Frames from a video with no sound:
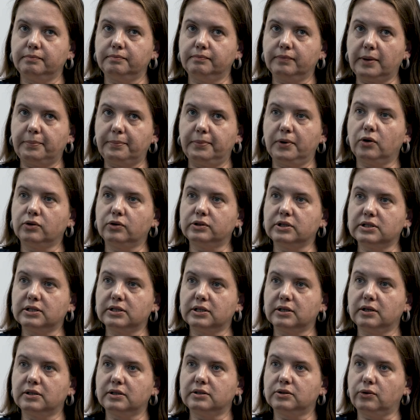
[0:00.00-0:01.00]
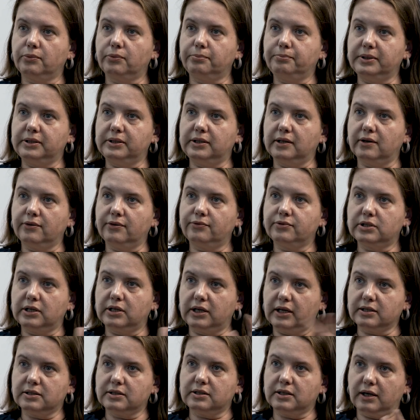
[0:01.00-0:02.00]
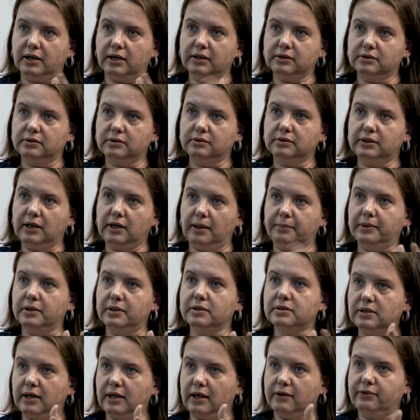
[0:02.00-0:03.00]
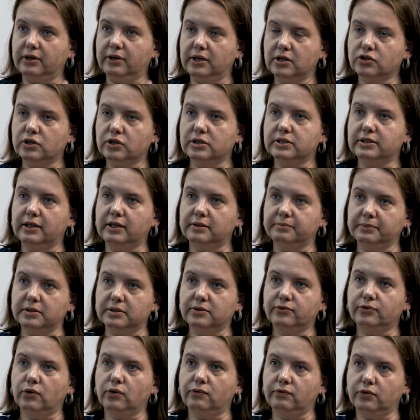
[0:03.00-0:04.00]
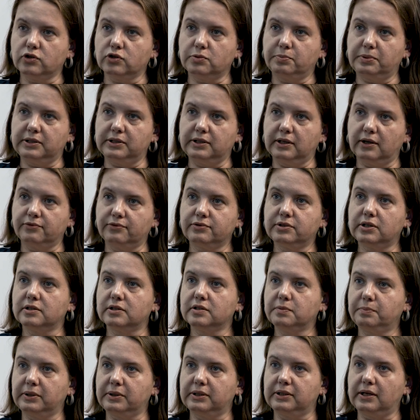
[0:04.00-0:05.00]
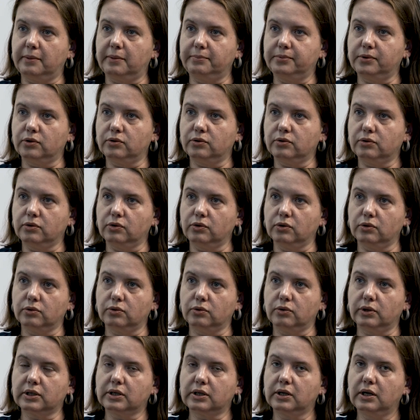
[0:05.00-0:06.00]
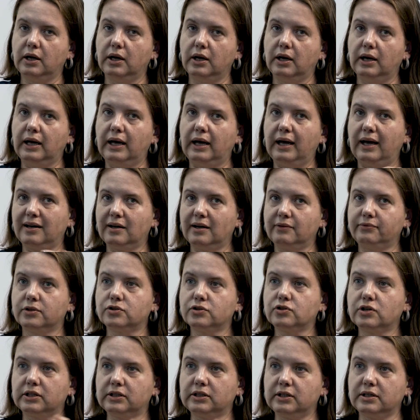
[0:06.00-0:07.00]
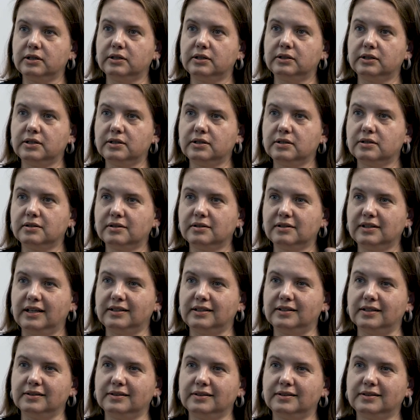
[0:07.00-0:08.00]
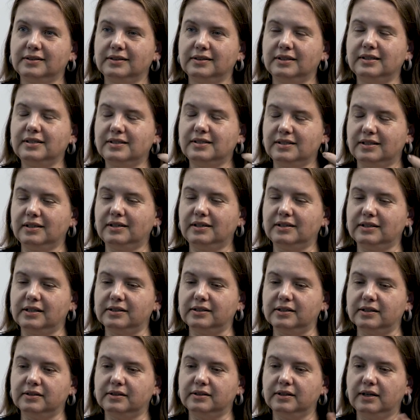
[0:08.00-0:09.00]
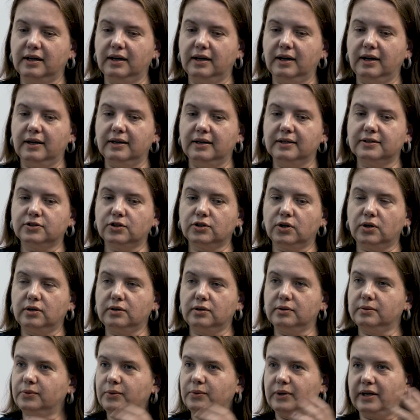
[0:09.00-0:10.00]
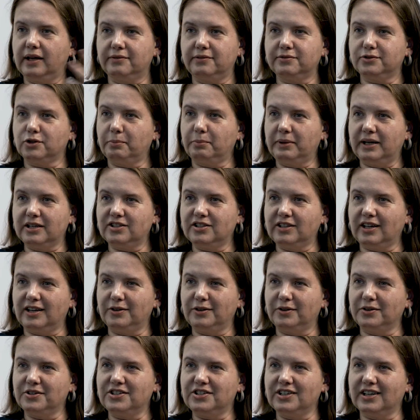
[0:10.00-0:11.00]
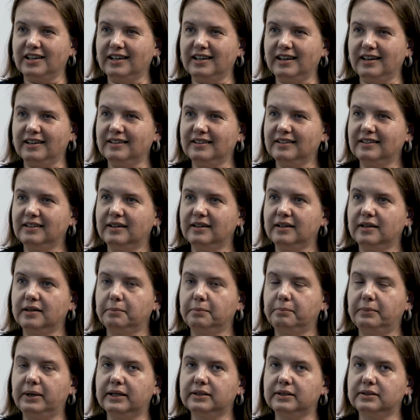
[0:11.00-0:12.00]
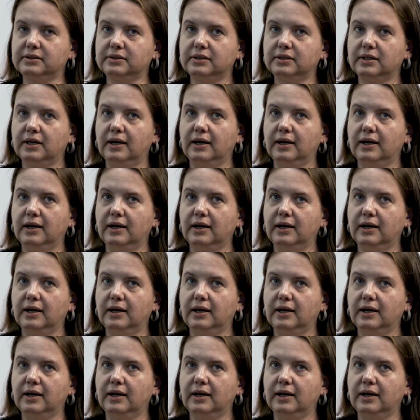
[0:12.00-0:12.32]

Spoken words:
upload a set of PDFs and extract tables like financial statements from those PDFs and speed up your work. And unfortunately, it is needed. It's still needed. So we have so much technology again, but